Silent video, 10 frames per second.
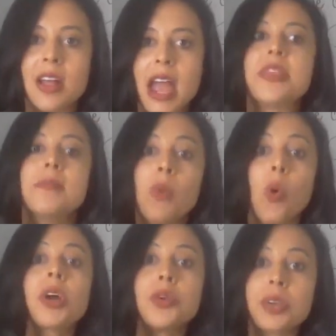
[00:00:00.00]
And the
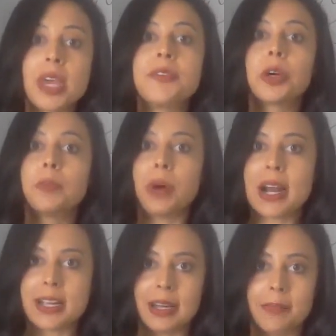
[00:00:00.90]
more you give your
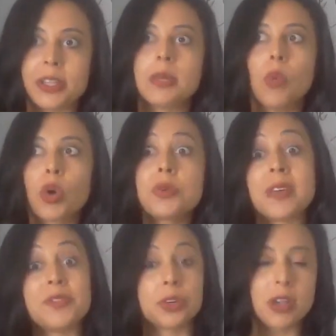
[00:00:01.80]
body something, the more you
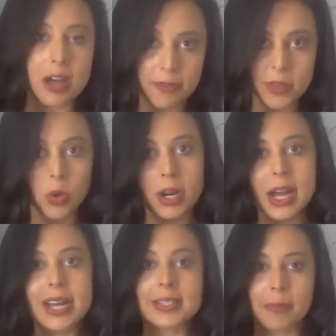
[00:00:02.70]
give your gut
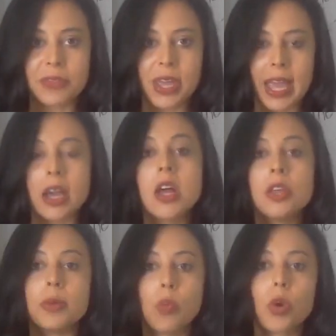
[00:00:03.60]
flora something,
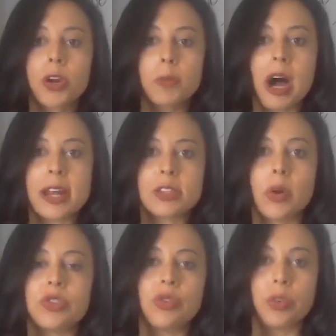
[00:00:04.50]
the more your body is
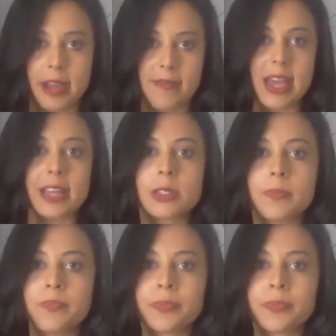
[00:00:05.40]
going to crave it.